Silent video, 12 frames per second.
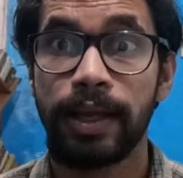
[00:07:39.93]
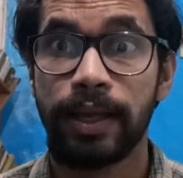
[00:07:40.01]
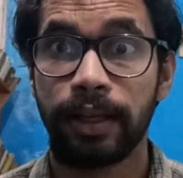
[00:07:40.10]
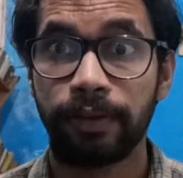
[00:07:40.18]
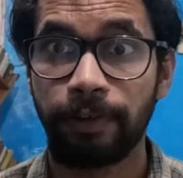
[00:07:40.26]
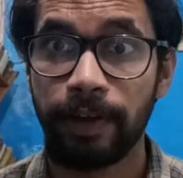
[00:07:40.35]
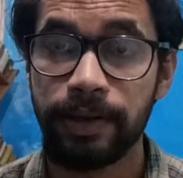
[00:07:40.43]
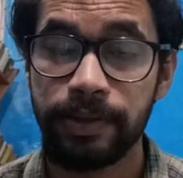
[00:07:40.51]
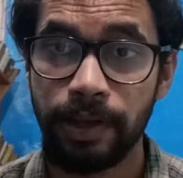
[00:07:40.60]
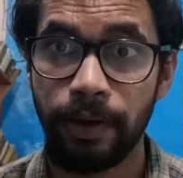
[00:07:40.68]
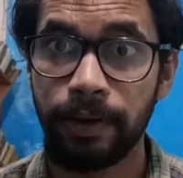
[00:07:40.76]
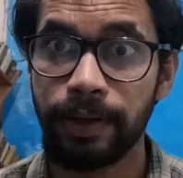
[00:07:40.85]
His fingers
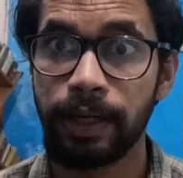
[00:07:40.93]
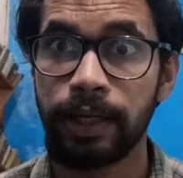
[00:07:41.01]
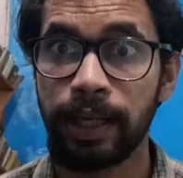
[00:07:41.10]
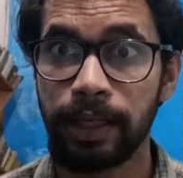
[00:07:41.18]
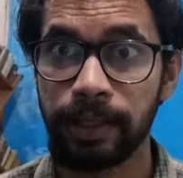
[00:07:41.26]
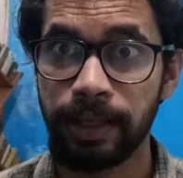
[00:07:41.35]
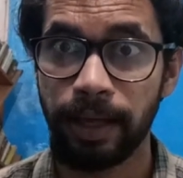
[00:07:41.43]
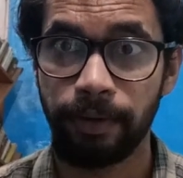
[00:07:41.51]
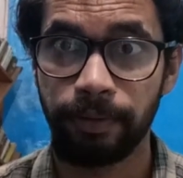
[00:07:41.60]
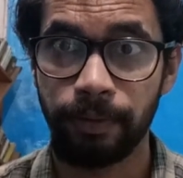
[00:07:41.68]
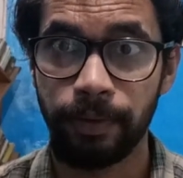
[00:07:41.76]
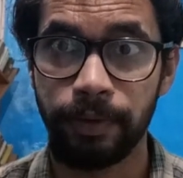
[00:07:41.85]
are already taking care of
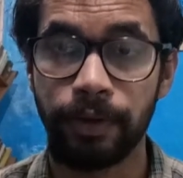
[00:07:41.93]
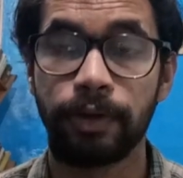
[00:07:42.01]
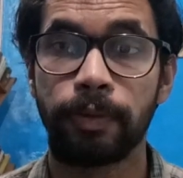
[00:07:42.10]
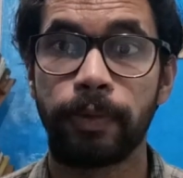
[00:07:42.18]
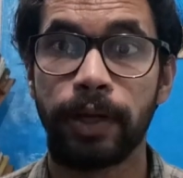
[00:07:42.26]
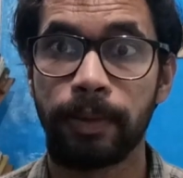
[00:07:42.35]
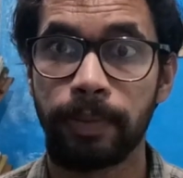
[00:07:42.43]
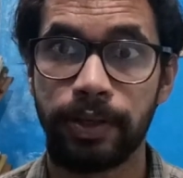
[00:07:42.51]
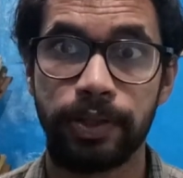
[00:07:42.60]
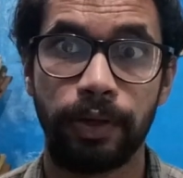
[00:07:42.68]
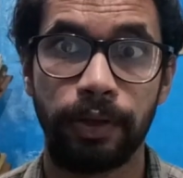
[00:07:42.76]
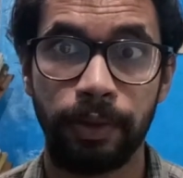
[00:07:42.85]
the wound, putting
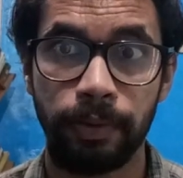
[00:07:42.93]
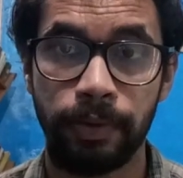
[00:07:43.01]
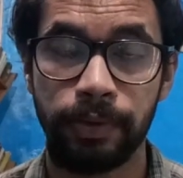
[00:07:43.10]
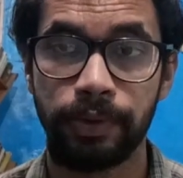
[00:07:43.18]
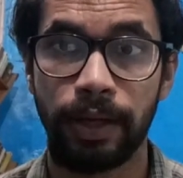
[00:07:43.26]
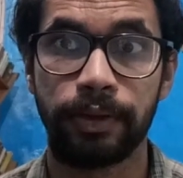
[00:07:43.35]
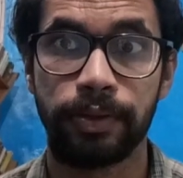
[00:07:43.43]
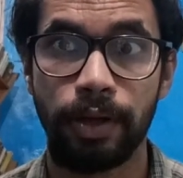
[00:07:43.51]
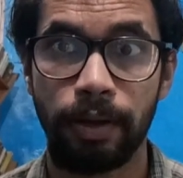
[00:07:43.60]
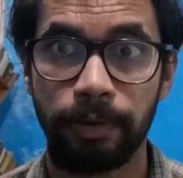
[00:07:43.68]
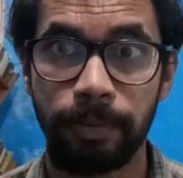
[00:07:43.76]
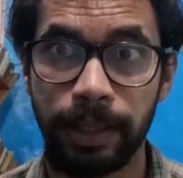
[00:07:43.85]
pressure on the wound, trying to
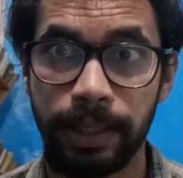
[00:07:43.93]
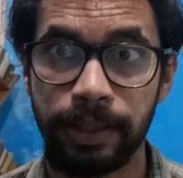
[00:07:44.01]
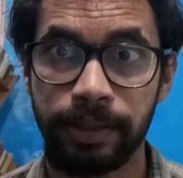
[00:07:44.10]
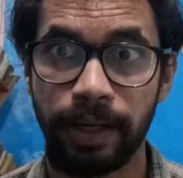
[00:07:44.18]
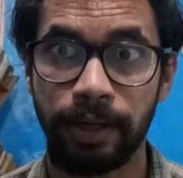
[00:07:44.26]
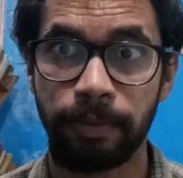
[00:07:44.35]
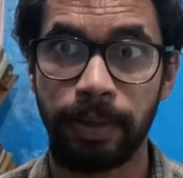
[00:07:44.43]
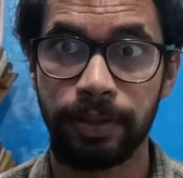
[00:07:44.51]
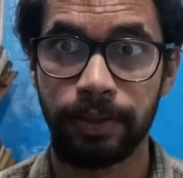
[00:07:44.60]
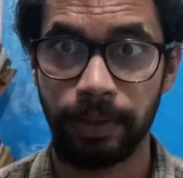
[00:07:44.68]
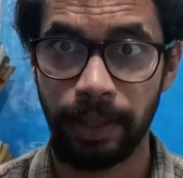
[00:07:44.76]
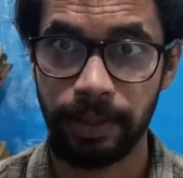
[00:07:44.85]
stop the bleeding, trying to make
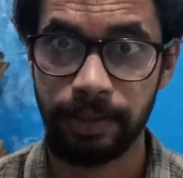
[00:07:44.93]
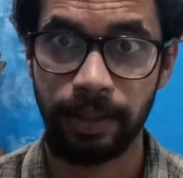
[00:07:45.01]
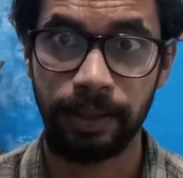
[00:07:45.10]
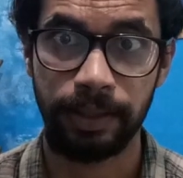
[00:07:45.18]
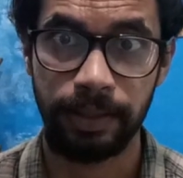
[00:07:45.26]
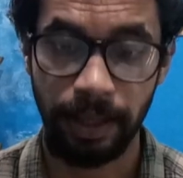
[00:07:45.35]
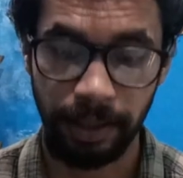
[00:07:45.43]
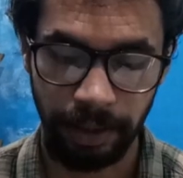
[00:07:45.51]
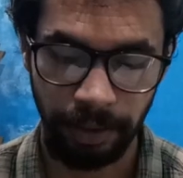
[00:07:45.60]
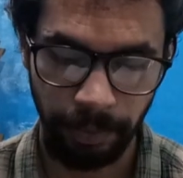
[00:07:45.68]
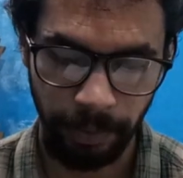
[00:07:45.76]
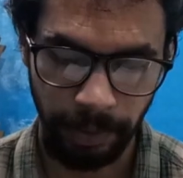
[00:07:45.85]
sure there is nothing stuck in
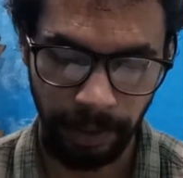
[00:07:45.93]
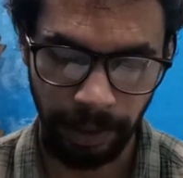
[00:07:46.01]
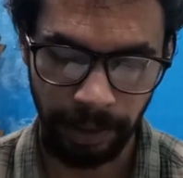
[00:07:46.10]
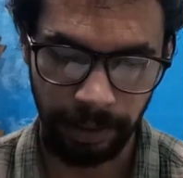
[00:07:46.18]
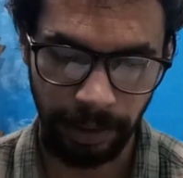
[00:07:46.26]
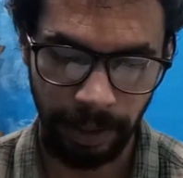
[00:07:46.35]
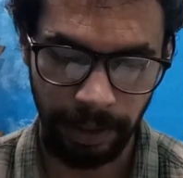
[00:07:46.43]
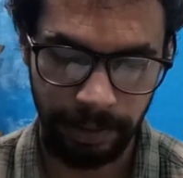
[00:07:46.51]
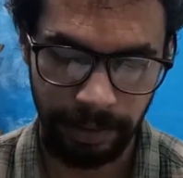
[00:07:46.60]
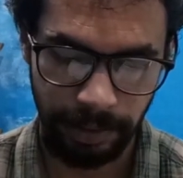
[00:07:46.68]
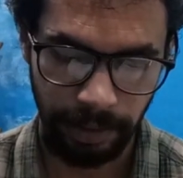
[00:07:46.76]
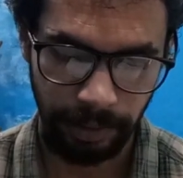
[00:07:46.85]
the wound and anything
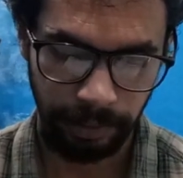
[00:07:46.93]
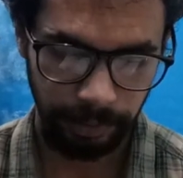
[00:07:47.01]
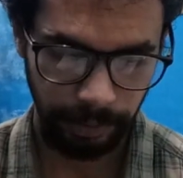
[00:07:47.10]
else.